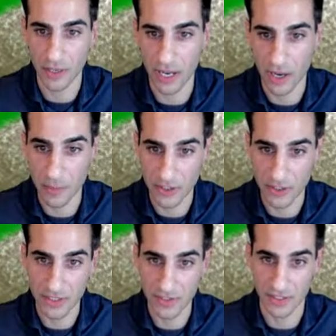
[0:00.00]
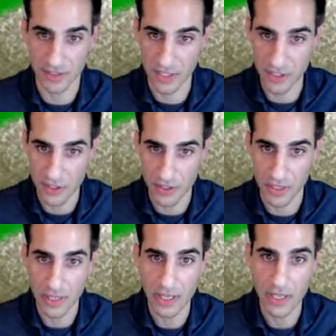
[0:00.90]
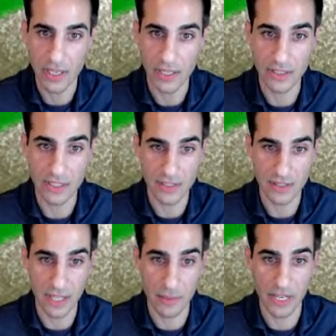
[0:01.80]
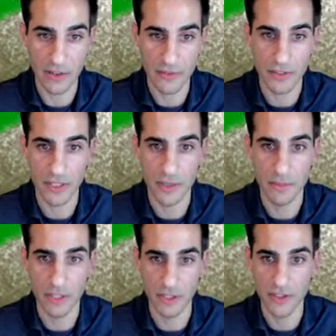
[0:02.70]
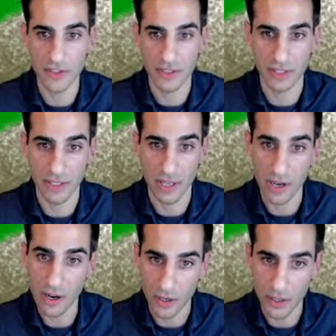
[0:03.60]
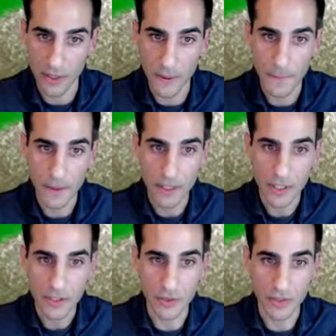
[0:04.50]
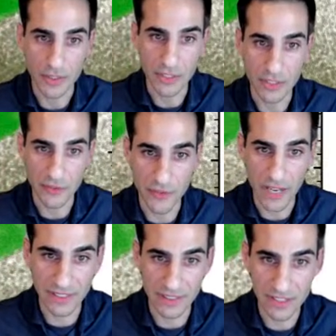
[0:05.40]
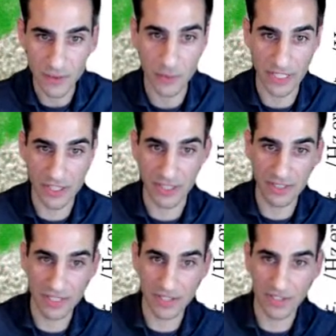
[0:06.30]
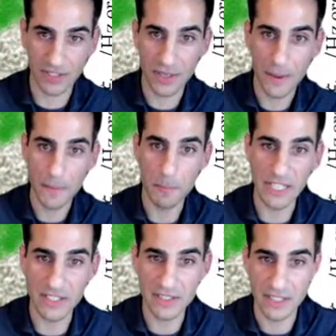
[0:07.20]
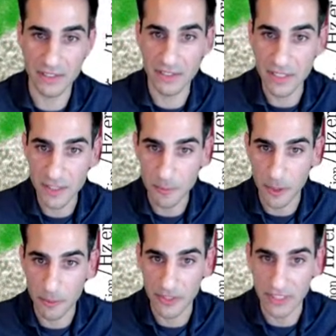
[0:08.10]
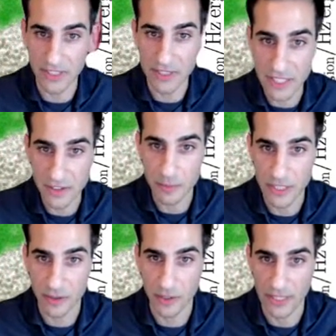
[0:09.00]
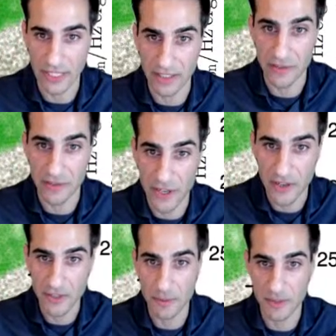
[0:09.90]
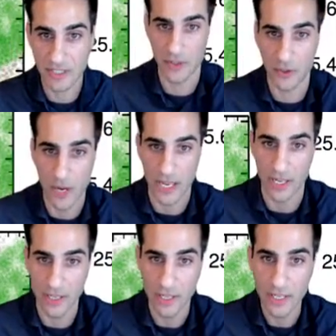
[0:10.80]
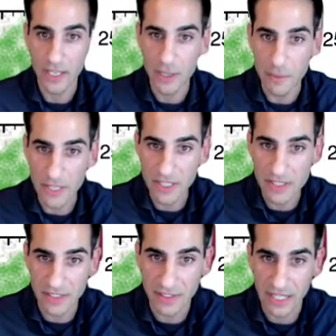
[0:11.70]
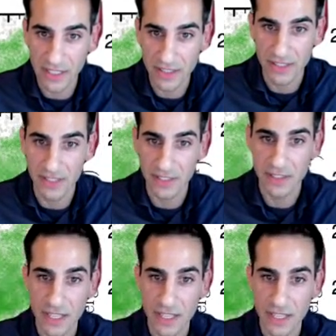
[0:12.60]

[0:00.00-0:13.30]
how much dust extinction this Lyman alpha emitters are. So the fact that this relation exists means that these properties need to be correlated in a very specific way. It means that galaxies,